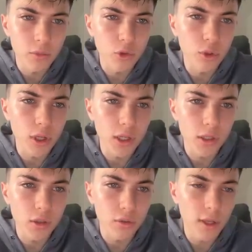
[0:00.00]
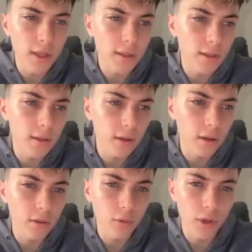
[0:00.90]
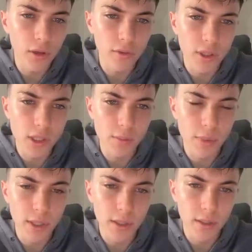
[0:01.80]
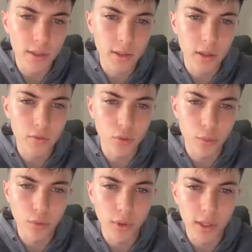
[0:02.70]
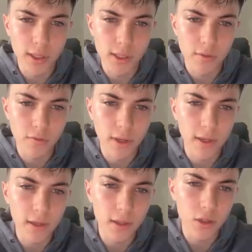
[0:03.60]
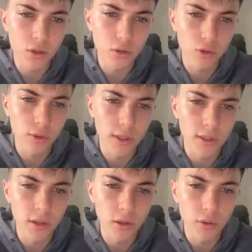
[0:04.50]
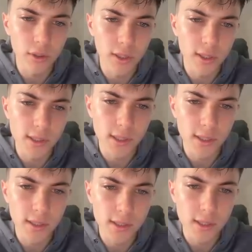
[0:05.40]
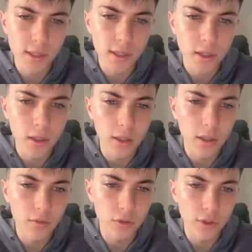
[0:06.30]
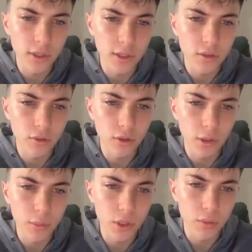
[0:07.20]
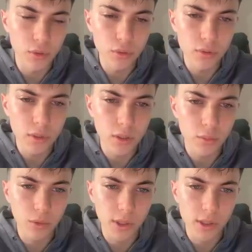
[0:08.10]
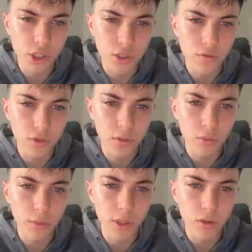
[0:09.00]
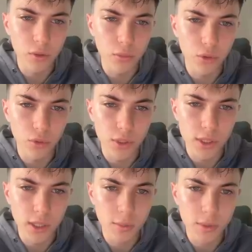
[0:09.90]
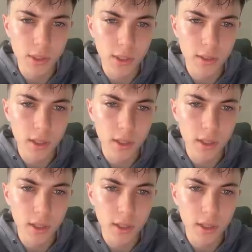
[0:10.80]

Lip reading: Quickly to that, what I've expected after price failing to create a low in that sense, and after that internal medium inducement, price shifted momentum towards the upside,